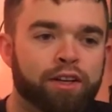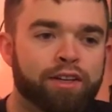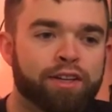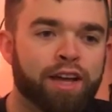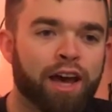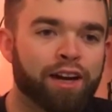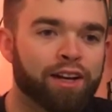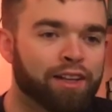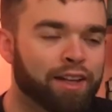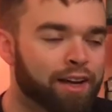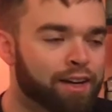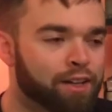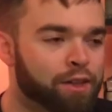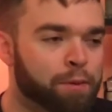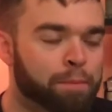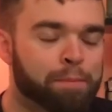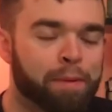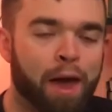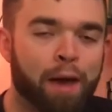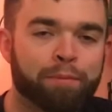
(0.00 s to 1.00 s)
not a lot of
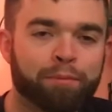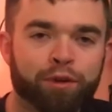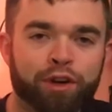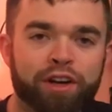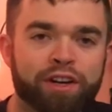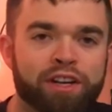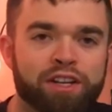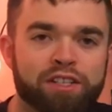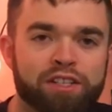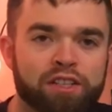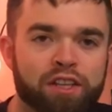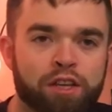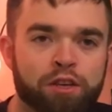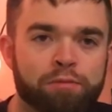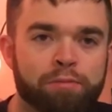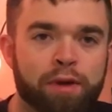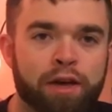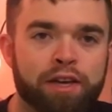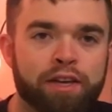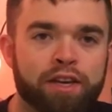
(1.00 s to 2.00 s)
the pepperiness that
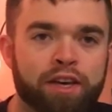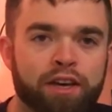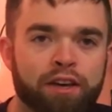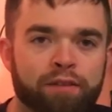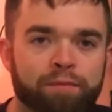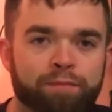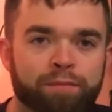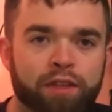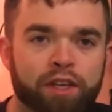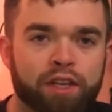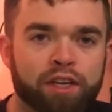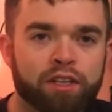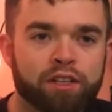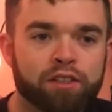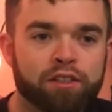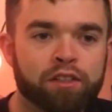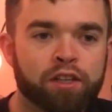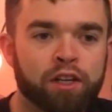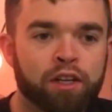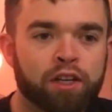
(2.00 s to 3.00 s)
you may get
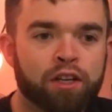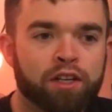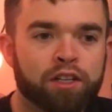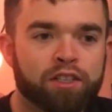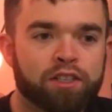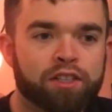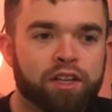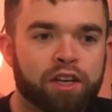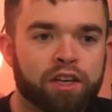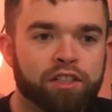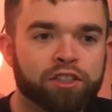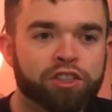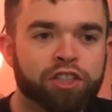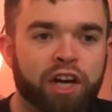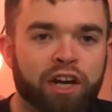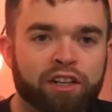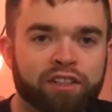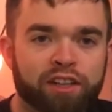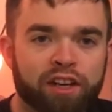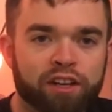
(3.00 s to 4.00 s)
in, say,
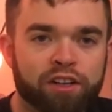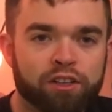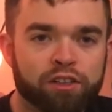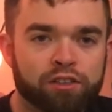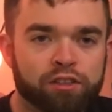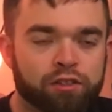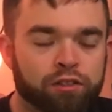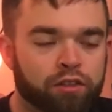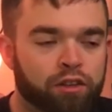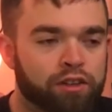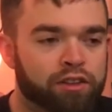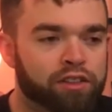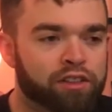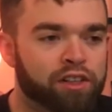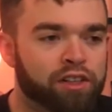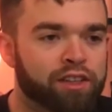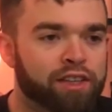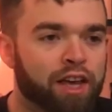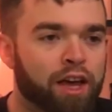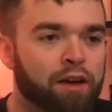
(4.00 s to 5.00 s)
Jack Daniels or anything
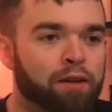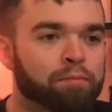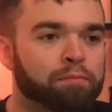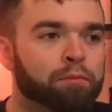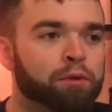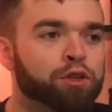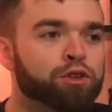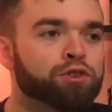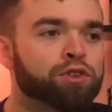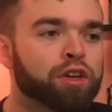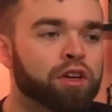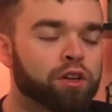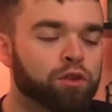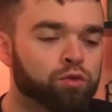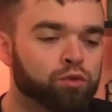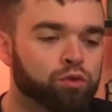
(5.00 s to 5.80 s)
like that, but you get a